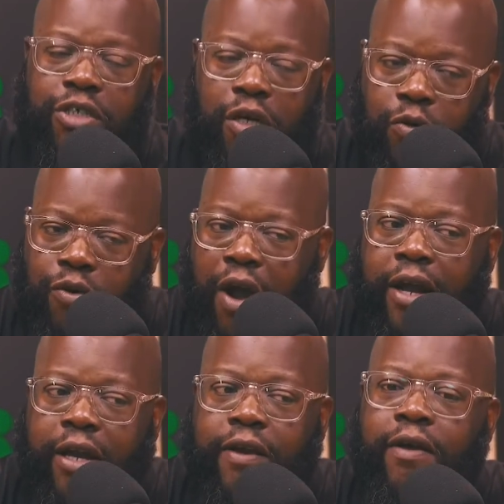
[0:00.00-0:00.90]
You still
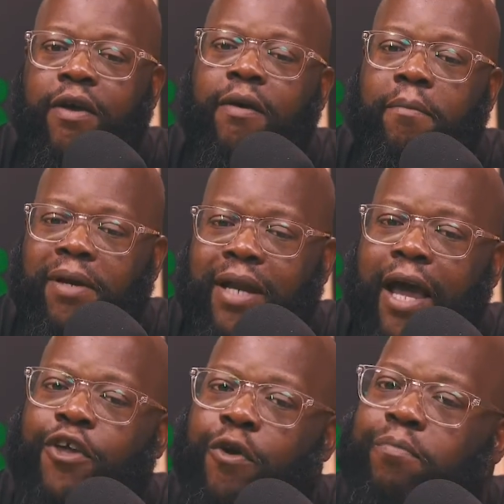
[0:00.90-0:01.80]
grinding, but
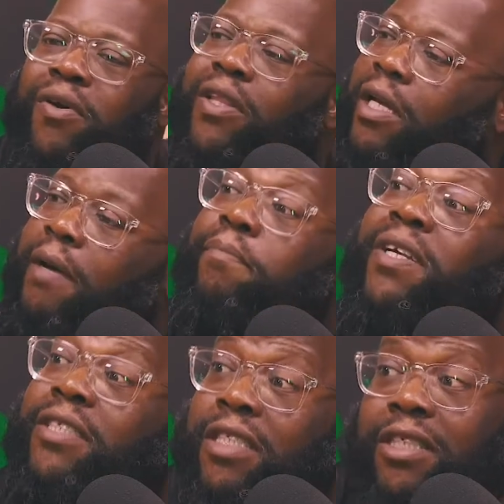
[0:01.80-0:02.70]
now you're building a
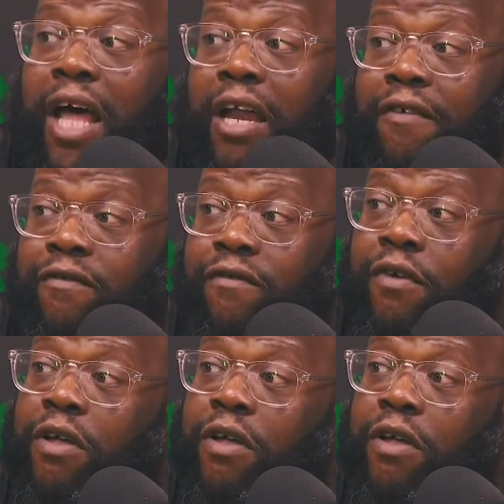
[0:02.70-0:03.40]
business out of